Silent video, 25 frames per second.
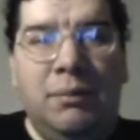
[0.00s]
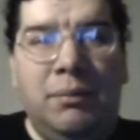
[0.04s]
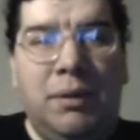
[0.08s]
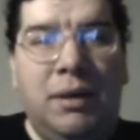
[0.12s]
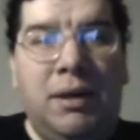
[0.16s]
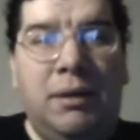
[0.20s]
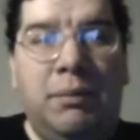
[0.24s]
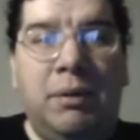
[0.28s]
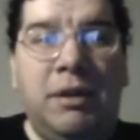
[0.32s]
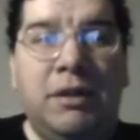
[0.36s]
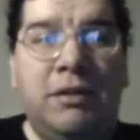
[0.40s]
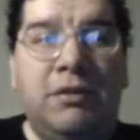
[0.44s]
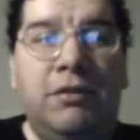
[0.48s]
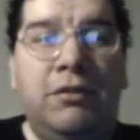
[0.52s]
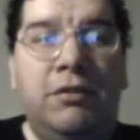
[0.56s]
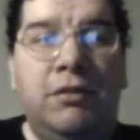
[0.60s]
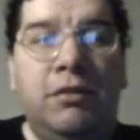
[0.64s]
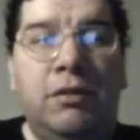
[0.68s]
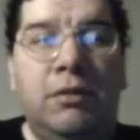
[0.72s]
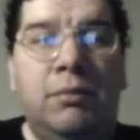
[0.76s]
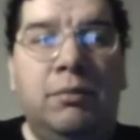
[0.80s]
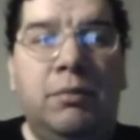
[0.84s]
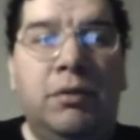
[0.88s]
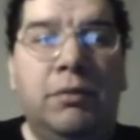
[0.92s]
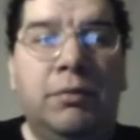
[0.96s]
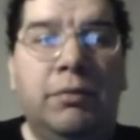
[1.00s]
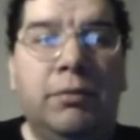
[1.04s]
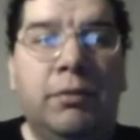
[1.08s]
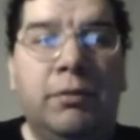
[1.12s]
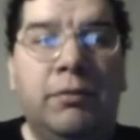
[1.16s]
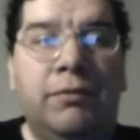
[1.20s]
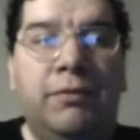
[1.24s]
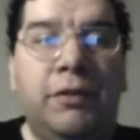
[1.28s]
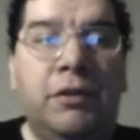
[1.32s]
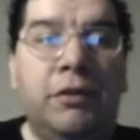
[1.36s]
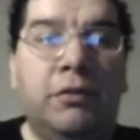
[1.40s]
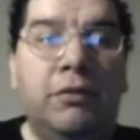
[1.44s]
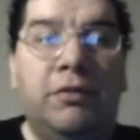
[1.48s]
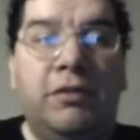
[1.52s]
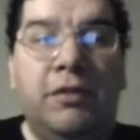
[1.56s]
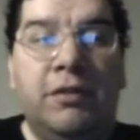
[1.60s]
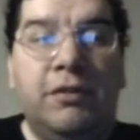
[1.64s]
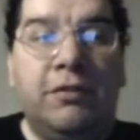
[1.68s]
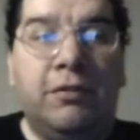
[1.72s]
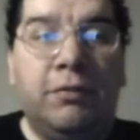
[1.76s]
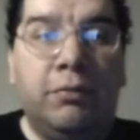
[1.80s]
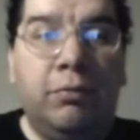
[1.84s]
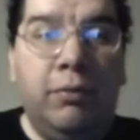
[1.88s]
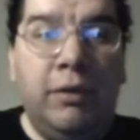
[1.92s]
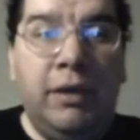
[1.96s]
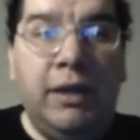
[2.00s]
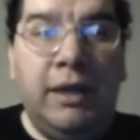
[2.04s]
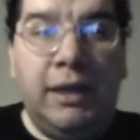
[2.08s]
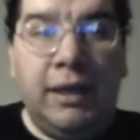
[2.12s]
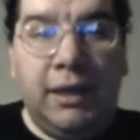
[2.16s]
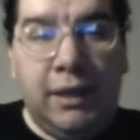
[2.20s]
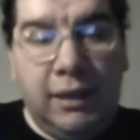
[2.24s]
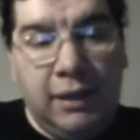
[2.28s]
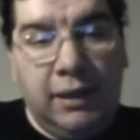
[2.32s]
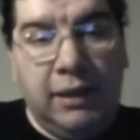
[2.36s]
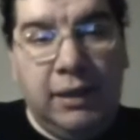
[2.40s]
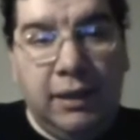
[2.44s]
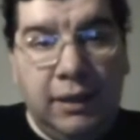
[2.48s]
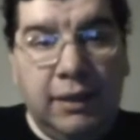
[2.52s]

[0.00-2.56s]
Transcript: But I'm about to do a movie review this week.